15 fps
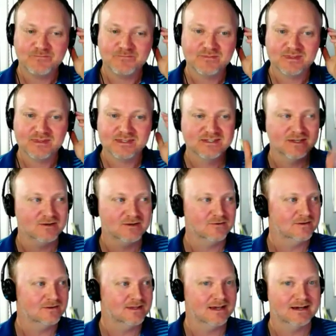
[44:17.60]
So
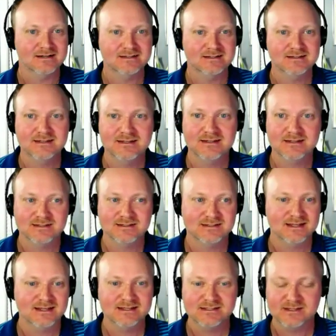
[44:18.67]
yeah, the
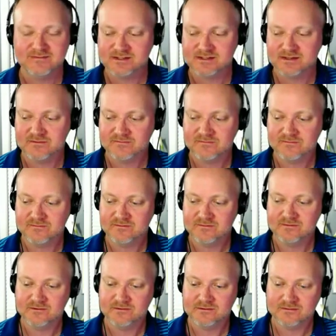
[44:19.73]
DataSift stuff.
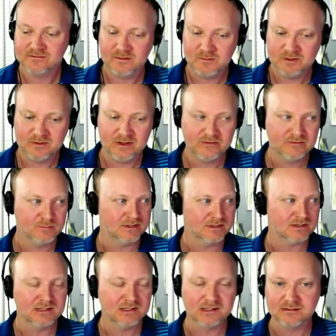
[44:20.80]
You have to be a
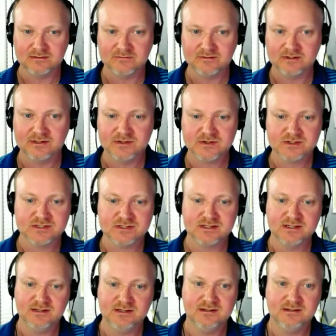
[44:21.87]
client of theirs,
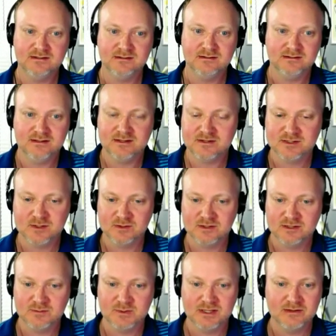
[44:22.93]
and there's only going to
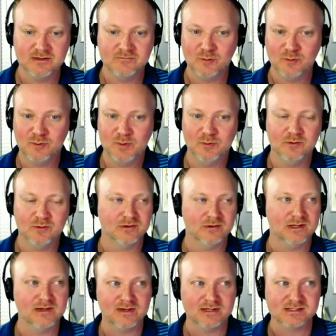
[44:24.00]
be a handful of people who are going to have
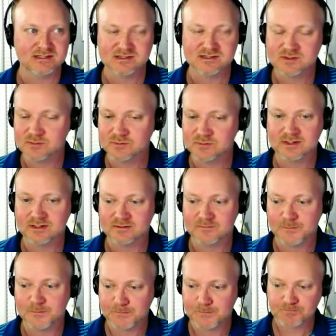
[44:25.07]
access to it right now.
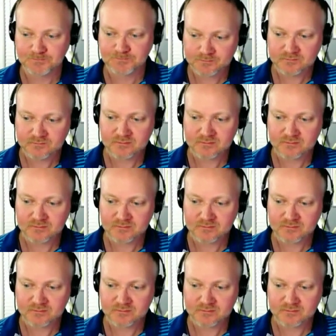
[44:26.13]
Mm-hmm.